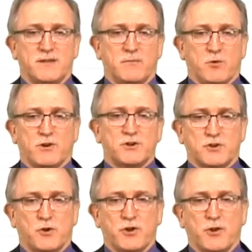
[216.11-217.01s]
the more
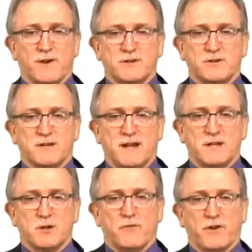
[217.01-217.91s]
control you
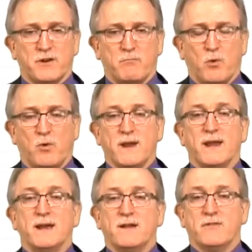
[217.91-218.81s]
exercise over an
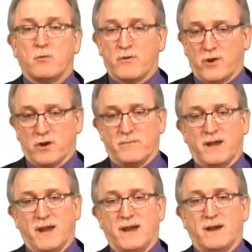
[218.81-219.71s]
employee, the more they're going to be